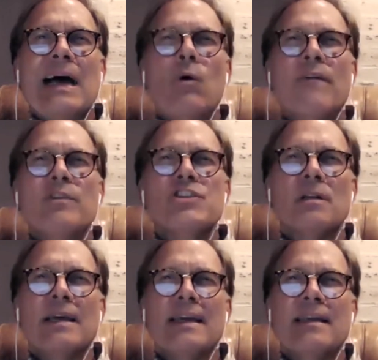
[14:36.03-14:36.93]
How often
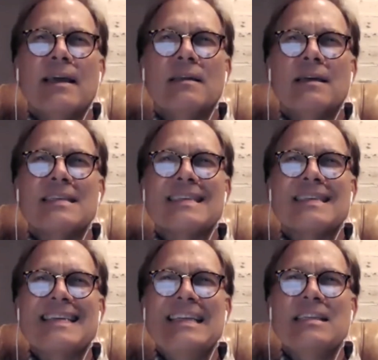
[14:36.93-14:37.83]
should I get a
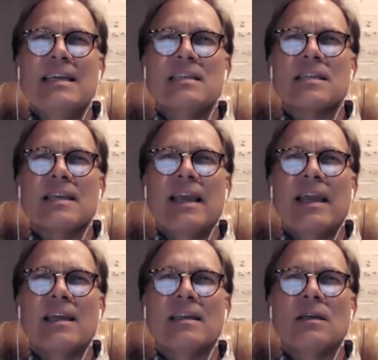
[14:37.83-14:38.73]
CT
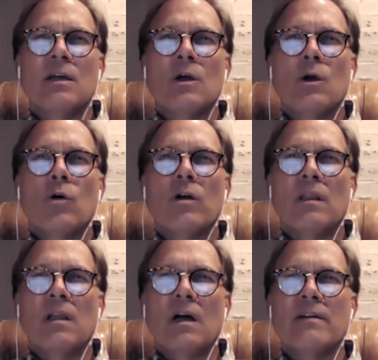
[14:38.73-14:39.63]
scan or a
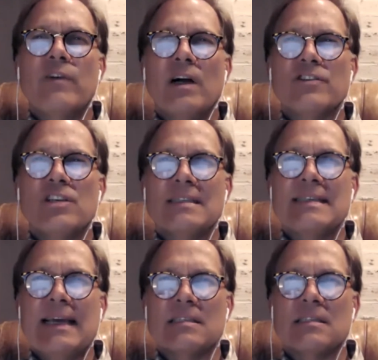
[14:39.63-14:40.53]
lung function
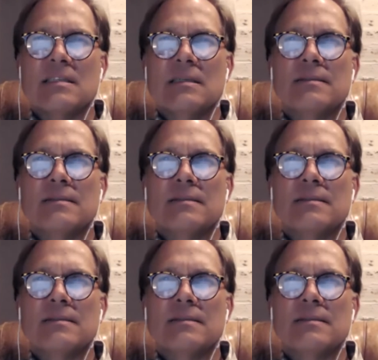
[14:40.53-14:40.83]
test?